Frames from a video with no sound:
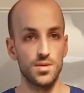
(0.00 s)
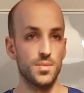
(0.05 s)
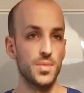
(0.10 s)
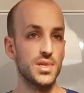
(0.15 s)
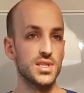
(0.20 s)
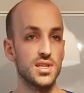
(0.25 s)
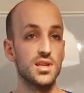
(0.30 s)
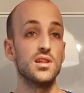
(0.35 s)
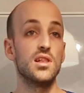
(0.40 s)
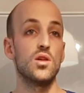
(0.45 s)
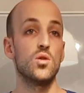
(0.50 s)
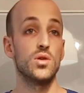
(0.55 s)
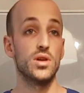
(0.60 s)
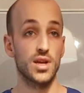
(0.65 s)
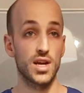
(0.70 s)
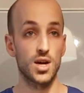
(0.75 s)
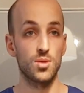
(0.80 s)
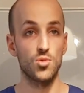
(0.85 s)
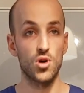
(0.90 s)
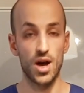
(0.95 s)
basically low in
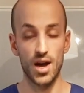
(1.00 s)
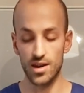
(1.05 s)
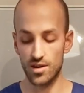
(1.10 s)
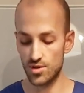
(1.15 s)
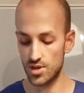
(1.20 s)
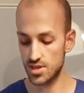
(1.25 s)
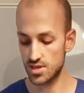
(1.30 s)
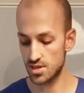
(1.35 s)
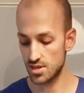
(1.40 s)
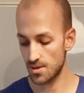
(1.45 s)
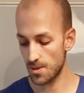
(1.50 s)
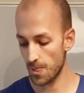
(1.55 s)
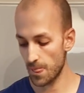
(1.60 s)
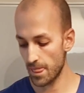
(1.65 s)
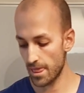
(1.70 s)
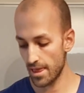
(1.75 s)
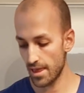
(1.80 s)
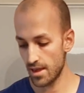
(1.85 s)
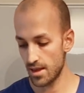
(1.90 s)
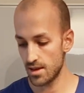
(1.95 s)
carbohydrates.
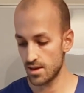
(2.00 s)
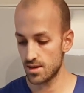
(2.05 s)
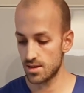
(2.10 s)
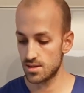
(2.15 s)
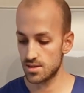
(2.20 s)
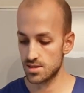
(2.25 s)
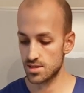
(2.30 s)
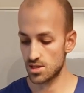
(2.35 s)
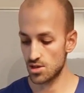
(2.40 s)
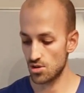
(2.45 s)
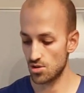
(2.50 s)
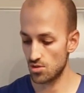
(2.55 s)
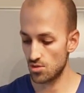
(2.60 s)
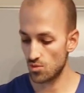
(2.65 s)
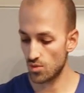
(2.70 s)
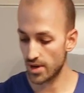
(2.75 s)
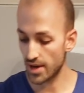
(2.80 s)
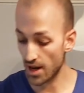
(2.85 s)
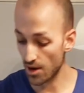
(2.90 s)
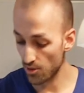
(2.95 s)
So
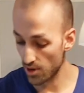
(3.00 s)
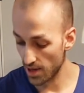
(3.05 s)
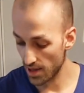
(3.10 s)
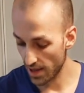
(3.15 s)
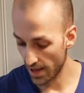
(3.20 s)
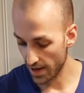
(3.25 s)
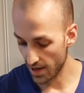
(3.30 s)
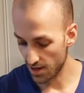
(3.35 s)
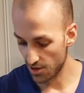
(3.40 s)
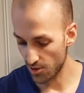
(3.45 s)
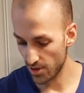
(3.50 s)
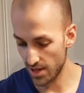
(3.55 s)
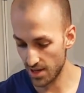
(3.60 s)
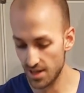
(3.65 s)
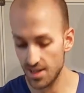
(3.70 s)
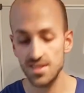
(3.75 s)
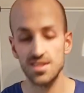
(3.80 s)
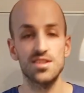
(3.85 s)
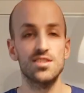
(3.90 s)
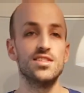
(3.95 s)
what I really like to
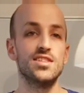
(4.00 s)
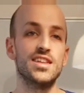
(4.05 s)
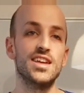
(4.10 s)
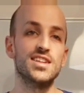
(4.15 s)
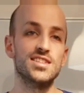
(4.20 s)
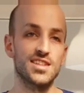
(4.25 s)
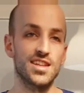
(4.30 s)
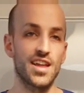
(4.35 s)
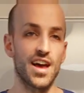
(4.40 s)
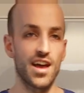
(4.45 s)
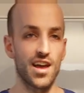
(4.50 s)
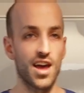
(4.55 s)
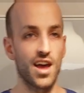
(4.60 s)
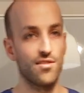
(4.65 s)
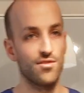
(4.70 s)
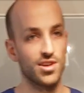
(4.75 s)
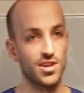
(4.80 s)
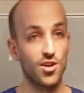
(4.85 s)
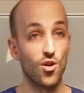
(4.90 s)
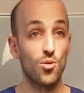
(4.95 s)
eat, these are the things that I
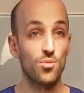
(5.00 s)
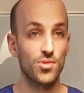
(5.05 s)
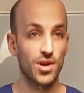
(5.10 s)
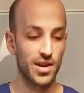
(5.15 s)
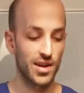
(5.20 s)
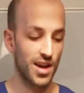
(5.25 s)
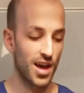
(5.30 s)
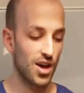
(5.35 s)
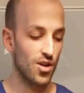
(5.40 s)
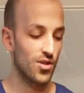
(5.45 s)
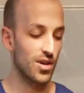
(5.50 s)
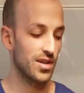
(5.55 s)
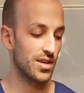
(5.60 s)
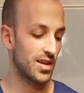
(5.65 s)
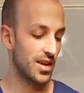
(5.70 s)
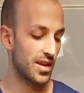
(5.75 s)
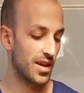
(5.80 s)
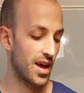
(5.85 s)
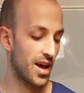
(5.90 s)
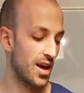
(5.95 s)
have at home right now and
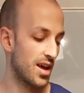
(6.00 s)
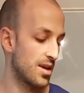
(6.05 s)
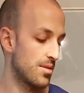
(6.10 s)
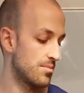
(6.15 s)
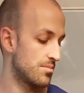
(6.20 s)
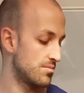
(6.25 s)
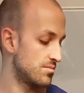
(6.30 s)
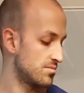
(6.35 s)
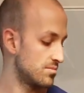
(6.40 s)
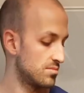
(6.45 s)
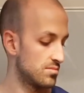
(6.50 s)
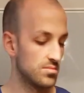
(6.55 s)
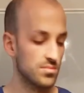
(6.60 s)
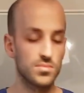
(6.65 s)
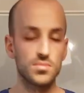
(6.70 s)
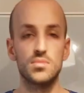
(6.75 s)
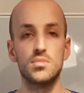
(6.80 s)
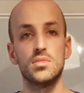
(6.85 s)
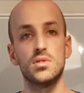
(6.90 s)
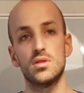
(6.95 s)
that I
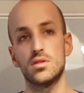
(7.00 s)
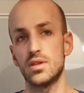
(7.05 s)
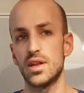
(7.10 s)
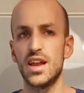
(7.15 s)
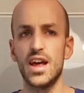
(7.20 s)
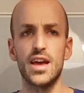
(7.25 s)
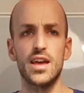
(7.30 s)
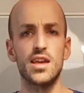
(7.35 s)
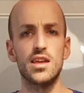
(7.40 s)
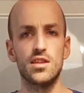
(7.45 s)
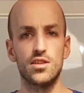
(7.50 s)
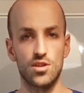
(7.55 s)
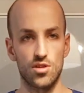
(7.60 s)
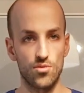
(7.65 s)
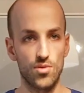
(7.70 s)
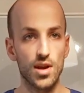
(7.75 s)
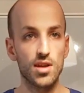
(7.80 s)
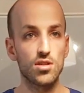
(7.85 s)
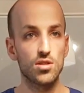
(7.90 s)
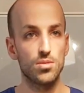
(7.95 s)
eat on a
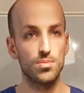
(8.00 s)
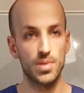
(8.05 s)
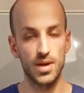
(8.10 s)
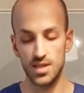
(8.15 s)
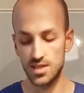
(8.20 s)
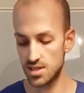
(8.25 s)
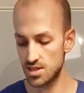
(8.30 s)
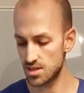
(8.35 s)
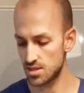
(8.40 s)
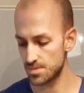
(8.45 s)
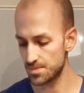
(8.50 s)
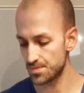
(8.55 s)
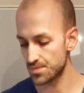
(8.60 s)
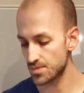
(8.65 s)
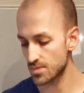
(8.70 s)
regular basis.